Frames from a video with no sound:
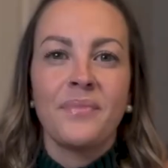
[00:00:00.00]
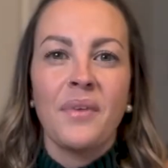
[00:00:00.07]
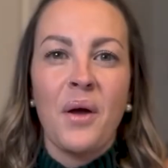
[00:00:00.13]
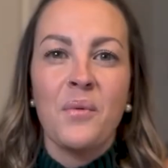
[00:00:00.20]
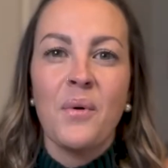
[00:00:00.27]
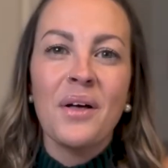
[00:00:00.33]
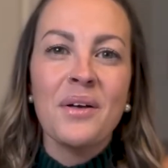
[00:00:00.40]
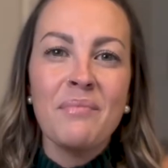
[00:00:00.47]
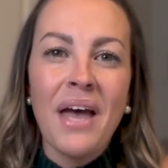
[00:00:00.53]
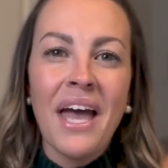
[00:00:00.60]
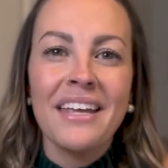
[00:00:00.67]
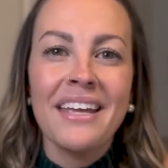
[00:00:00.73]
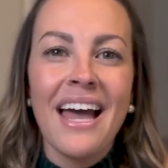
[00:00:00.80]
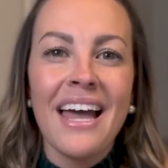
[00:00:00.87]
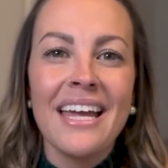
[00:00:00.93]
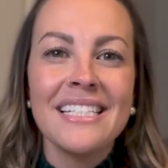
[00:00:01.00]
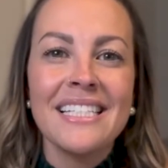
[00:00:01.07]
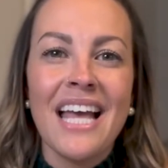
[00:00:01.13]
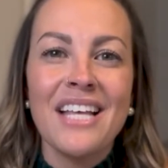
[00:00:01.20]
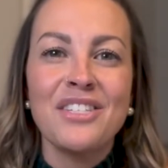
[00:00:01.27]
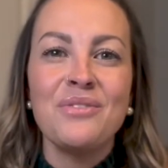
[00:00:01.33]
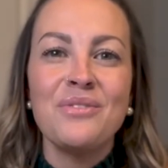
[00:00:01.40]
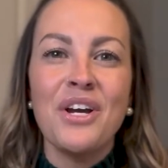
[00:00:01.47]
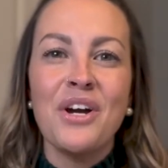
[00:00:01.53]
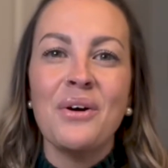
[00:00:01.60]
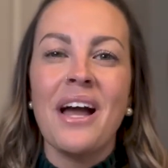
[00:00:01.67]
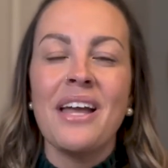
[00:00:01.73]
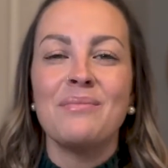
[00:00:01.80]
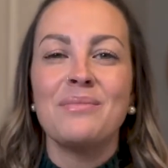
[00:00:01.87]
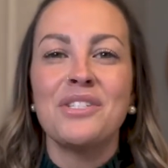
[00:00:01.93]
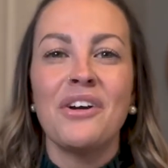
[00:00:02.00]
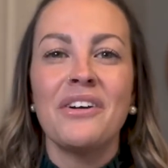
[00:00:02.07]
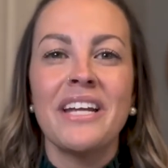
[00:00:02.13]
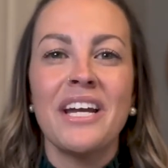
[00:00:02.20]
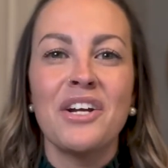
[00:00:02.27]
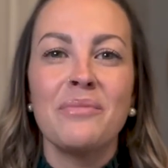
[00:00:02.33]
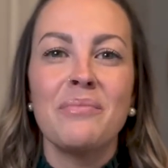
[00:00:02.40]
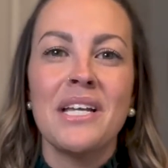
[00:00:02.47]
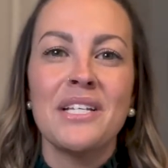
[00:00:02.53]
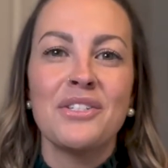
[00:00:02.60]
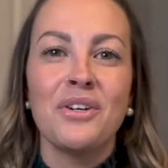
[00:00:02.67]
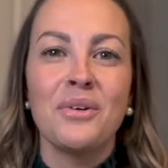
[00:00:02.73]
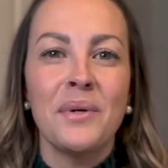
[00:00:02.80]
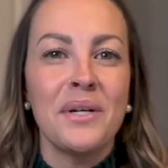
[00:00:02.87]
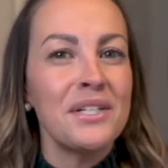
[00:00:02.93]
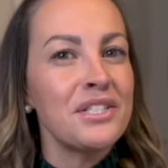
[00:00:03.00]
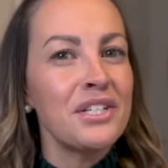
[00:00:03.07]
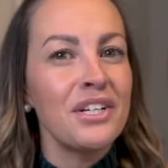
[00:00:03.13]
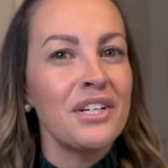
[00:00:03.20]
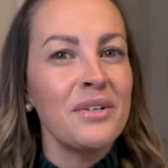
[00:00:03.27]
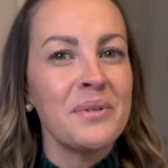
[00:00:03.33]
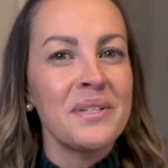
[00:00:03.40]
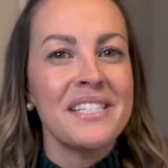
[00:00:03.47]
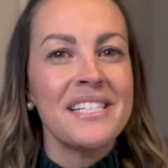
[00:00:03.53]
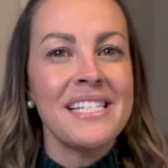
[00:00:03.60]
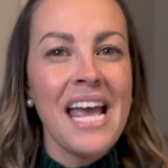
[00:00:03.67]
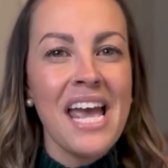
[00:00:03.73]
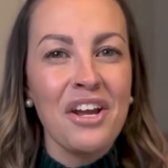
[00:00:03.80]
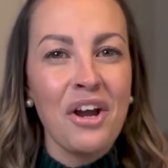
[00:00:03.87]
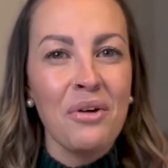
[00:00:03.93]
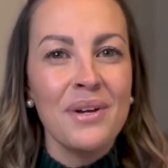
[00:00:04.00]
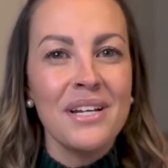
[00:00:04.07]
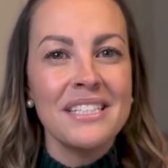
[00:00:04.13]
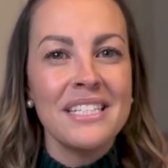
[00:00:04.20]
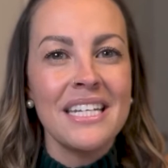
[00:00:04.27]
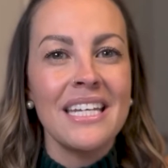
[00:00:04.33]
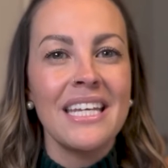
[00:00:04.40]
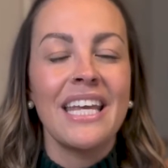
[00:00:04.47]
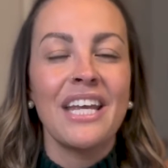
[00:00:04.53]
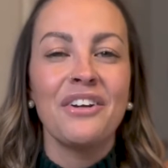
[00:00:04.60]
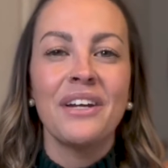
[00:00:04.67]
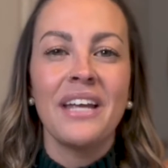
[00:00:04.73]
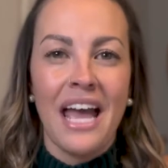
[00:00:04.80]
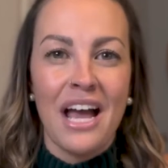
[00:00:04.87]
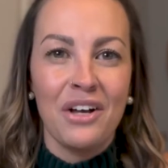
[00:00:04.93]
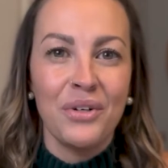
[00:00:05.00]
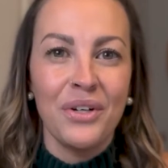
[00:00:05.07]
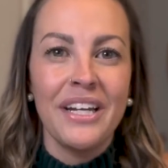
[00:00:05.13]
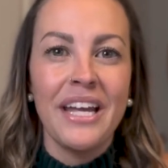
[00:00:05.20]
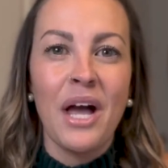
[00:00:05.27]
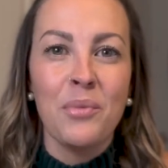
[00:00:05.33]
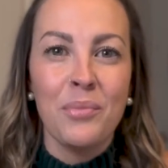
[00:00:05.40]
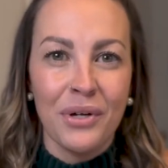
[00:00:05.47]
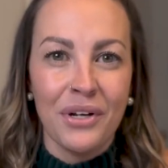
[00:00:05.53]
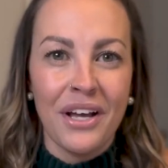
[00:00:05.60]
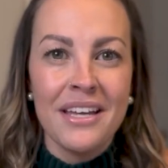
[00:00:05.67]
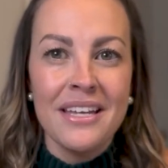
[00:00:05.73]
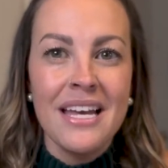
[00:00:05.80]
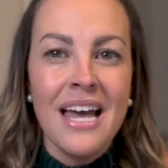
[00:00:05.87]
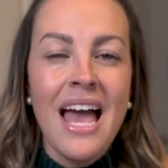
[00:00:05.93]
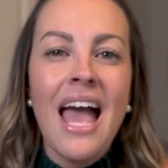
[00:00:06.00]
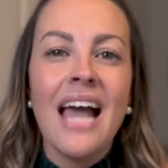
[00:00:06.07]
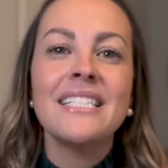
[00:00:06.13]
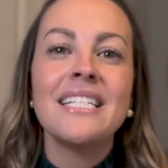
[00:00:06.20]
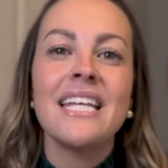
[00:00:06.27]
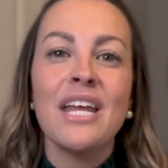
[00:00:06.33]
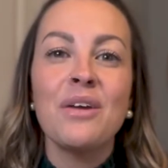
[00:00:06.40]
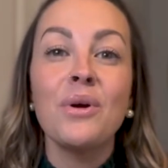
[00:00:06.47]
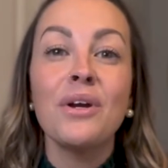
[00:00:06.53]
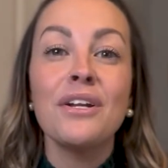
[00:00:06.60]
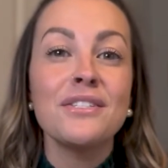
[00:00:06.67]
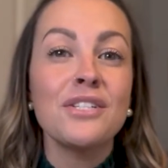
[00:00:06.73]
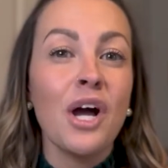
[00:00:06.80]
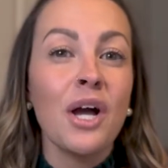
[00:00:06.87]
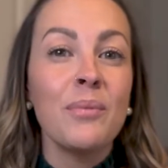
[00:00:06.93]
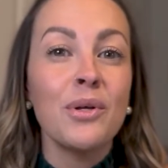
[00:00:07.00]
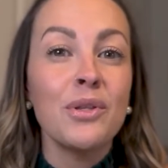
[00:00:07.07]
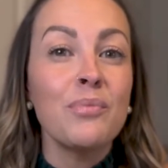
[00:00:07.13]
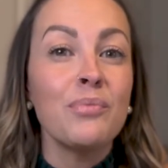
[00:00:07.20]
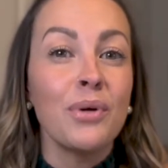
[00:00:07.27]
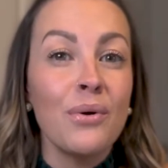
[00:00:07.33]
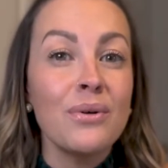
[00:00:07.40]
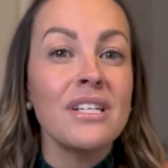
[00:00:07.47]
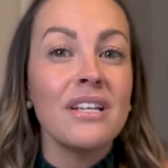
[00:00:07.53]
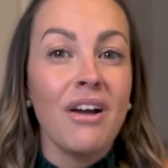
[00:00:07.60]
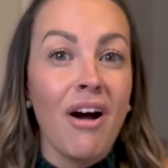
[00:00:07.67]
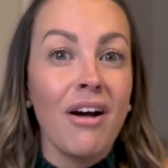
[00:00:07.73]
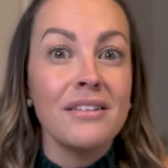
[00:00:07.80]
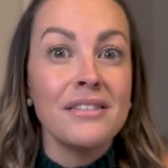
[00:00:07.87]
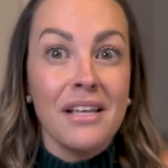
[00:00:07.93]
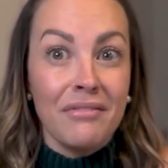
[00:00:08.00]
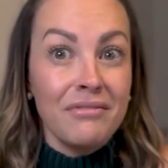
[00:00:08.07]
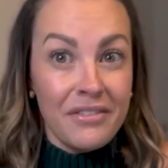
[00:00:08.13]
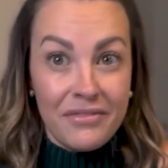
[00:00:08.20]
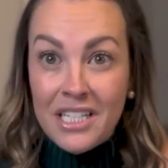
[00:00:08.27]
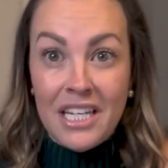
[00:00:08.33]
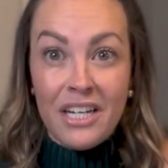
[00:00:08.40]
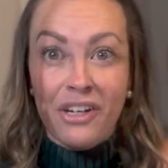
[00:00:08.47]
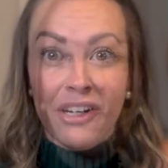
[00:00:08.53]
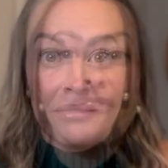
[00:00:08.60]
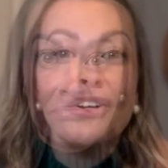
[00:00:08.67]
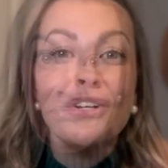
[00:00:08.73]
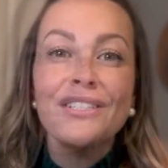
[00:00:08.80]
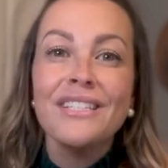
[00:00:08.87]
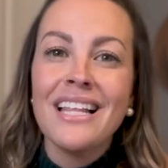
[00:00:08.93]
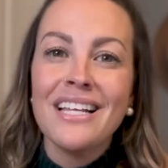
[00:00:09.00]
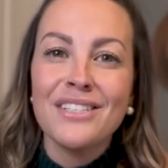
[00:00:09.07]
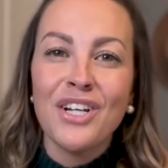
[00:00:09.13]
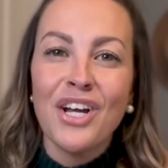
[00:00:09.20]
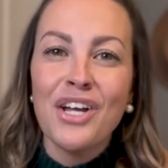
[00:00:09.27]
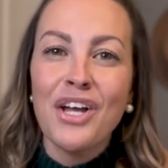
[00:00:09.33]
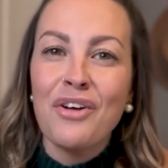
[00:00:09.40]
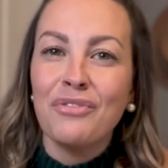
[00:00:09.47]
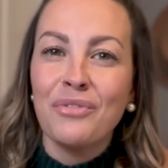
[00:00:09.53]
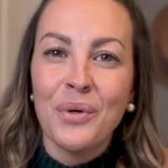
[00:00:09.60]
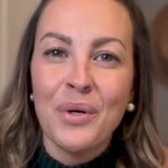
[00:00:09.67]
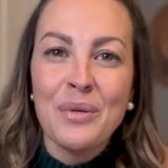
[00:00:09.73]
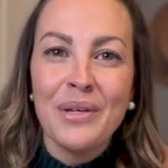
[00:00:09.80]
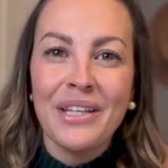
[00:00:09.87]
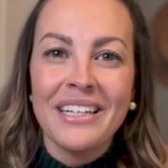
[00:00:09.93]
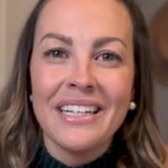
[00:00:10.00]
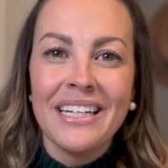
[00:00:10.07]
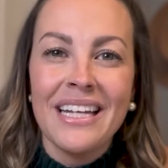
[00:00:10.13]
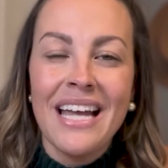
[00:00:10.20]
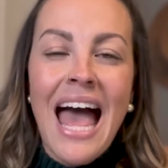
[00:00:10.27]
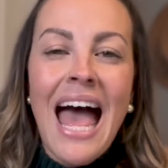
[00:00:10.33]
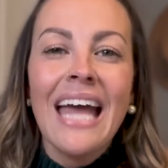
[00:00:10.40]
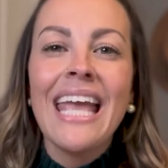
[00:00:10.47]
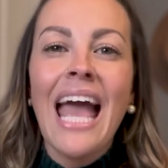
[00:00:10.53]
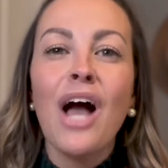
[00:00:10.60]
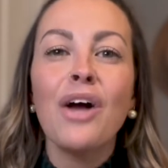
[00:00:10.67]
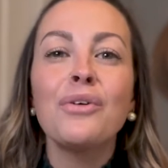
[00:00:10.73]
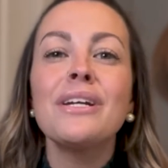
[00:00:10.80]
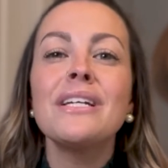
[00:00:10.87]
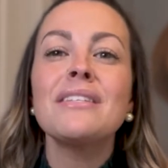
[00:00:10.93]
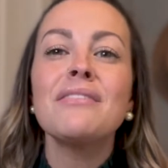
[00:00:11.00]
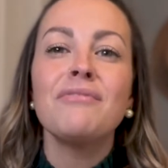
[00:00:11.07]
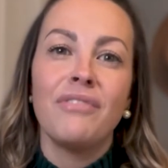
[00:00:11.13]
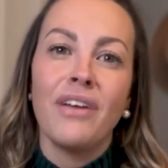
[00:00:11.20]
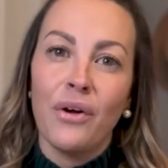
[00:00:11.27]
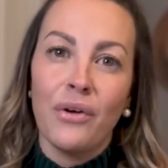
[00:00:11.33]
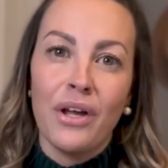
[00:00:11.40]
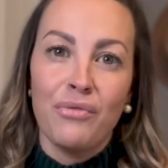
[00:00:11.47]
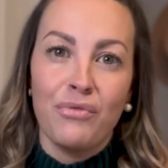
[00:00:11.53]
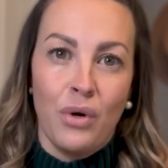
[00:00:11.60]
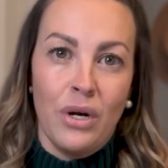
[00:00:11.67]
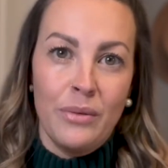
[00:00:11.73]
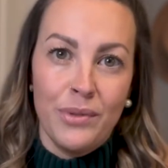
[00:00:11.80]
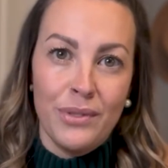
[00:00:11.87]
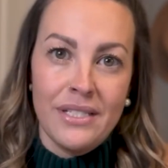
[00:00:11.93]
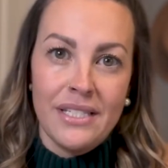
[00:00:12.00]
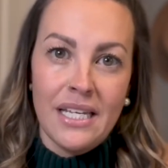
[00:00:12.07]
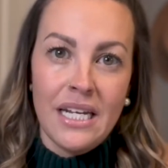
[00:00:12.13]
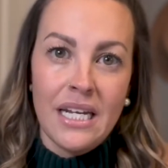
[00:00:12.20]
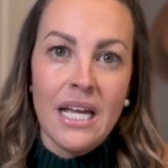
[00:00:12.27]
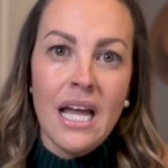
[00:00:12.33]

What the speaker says: Welcome back, guys. As you know, I am Dawn Heron-Mazer, realtor with CIR Realty here in Calgary, Alberta, and today we're going to talk about the pros and cons of living here. First, let's talk affordability. Calgary is a very affordable city.